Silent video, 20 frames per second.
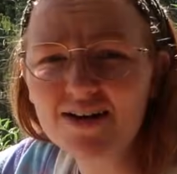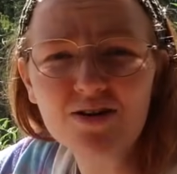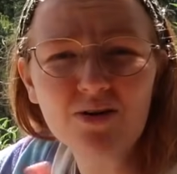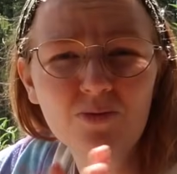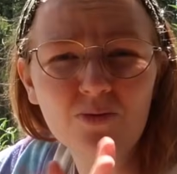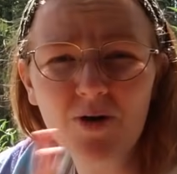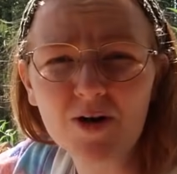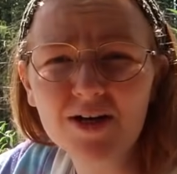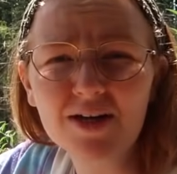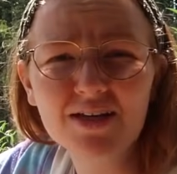I
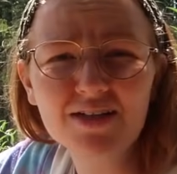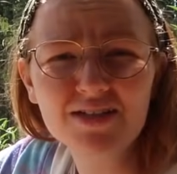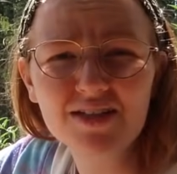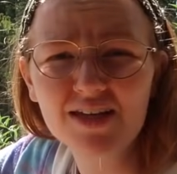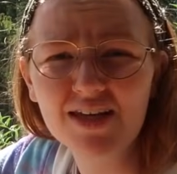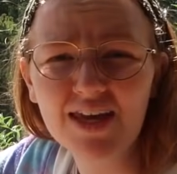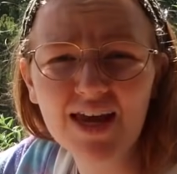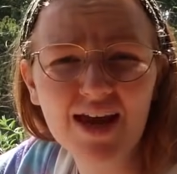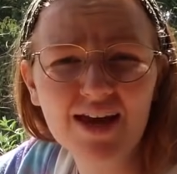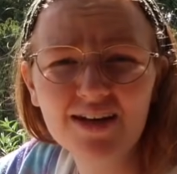don't want it
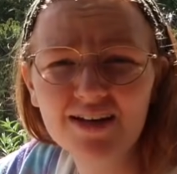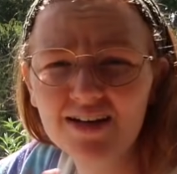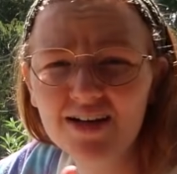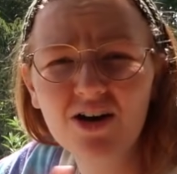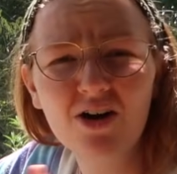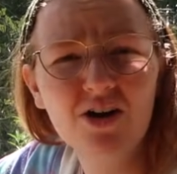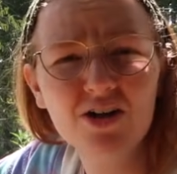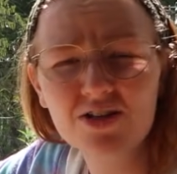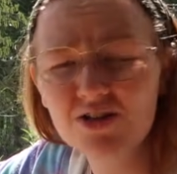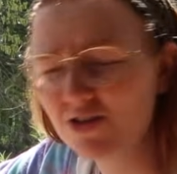to get
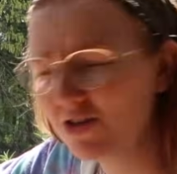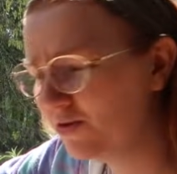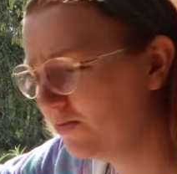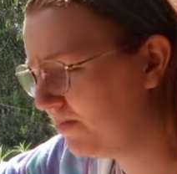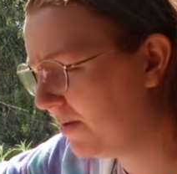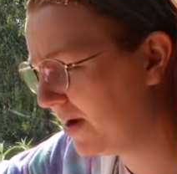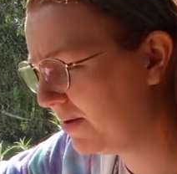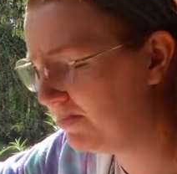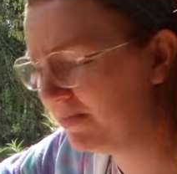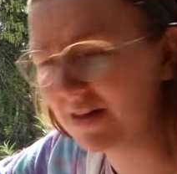onto my